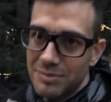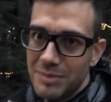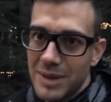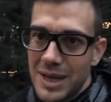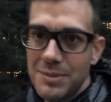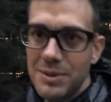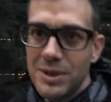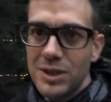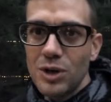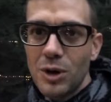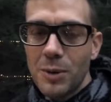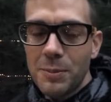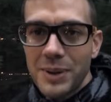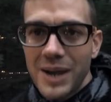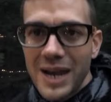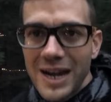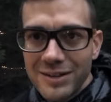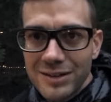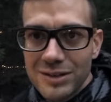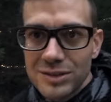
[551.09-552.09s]
maybe your
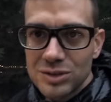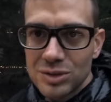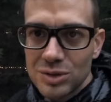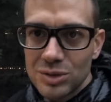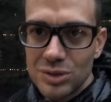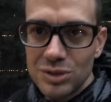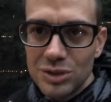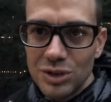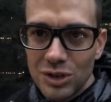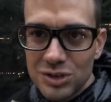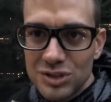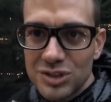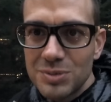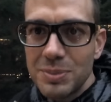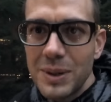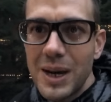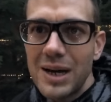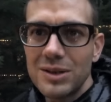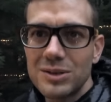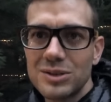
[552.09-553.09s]
parents or your
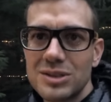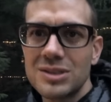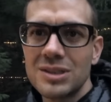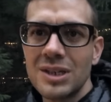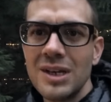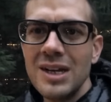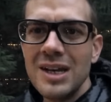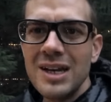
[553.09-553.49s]
spouse.